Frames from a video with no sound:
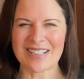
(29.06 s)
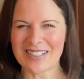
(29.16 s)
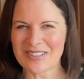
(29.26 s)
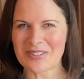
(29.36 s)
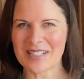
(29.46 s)

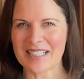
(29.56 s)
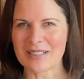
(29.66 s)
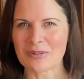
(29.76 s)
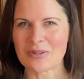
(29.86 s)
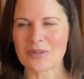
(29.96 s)
country
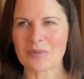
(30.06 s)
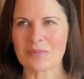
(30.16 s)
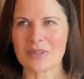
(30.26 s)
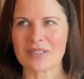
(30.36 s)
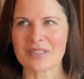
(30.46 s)
house
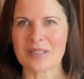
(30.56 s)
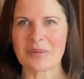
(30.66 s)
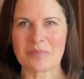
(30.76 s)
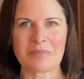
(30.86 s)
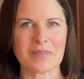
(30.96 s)
murder
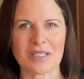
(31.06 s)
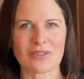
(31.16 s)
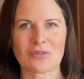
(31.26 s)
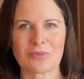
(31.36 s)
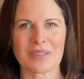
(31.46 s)

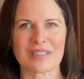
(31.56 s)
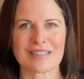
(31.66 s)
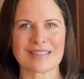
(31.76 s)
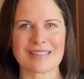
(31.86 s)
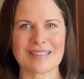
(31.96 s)
mixed
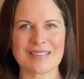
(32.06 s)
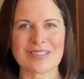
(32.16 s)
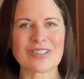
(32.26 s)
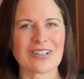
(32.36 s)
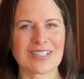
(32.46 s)
with uh,
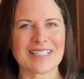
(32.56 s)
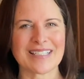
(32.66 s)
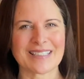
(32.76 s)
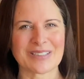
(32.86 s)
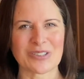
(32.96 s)
Charlie
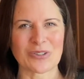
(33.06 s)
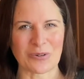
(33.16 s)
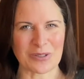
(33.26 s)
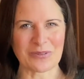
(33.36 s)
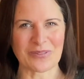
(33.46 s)
and the
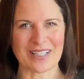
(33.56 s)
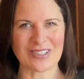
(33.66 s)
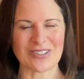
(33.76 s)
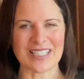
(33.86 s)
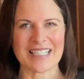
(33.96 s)
Chocolate
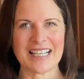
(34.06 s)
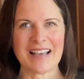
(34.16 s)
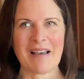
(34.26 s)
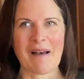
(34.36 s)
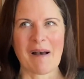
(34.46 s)
Factory,
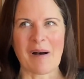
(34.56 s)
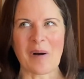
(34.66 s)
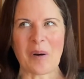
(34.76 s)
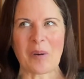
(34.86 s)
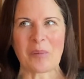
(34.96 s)

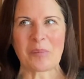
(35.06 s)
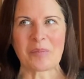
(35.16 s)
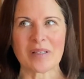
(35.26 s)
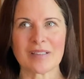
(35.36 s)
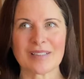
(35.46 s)
because um,
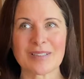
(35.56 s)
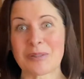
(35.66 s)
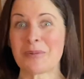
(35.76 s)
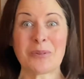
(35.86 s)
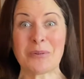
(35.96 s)

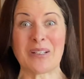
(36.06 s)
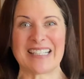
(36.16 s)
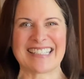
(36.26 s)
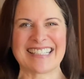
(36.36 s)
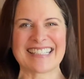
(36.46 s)
it was odd
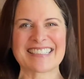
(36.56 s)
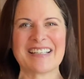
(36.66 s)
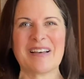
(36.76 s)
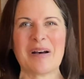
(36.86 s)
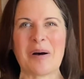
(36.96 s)
like that.
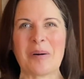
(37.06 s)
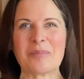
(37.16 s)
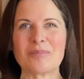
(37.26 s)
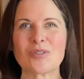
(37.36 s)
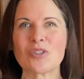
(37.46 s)

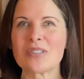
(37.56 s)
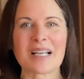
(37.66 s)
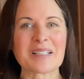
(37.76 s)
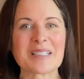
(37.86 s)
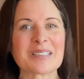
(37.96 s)
Um, two
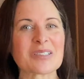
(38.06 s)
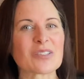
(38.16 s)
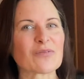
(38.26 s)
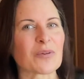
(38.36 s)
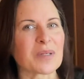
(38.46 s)
delegates
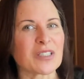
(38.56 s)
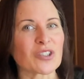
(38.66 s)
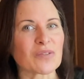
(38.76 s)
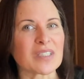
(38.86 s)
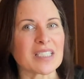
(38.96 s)
from each
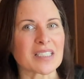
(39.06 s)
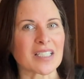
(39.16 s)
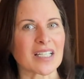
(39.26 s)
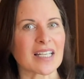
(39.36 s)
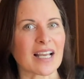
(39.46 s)
of these
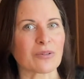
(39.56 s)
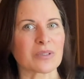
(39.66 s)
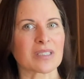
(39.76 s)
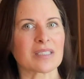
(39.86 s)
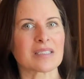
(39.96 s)
nine
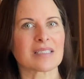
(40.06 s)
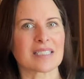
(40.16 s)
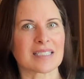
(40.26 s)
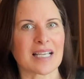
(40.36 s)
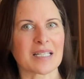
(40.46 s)
houses
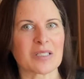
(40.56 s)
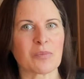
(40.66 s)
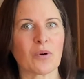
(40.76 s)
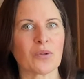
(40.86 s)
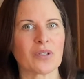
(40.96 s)
descend
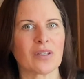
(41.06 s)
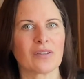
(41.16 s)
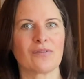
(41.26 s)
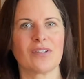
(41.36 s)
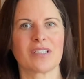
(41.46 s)
upon the
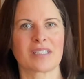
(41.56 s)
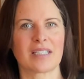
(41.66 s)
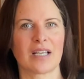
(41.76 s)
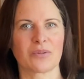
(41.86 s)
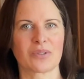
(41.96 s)
first
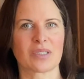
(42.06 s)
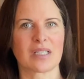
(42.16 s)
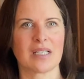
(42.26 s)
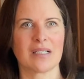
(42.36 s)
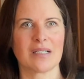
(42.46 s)
house,
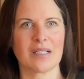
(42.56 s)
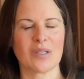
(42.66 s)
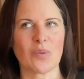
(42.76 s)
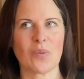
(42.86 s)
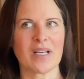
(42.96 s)
uh,
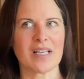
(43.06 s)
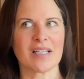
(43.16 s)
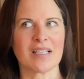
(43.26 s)
where